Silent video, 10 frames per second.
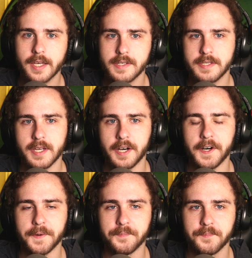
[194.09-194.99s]

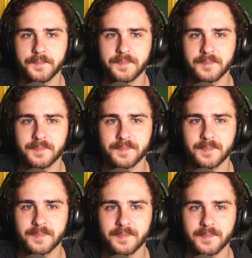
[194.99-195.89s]
So
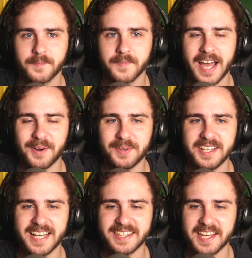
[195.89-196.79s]
I really
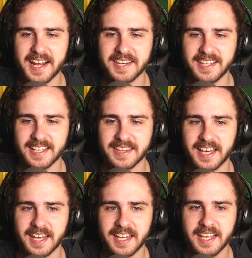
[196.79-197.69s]
like that idea
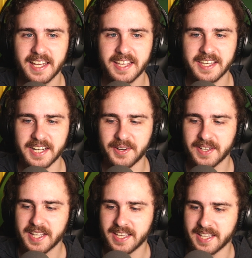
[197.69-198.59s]
that,
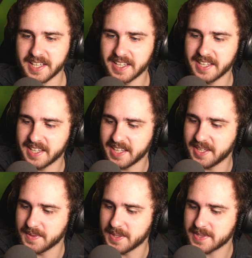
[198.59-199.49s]

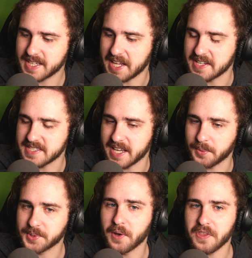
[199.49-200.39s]
he was kind of saying,
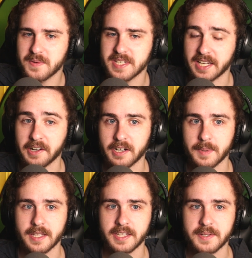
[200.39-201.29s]
or Gowther was like, you're going to
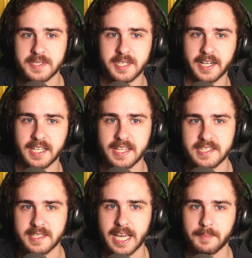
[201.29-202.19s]
be, stuck in
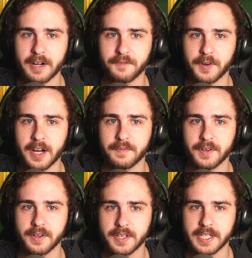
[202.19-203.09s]
this nightmare
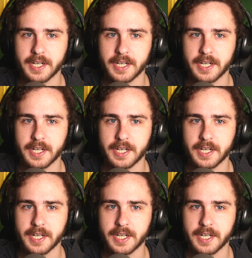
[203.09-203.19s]
forever,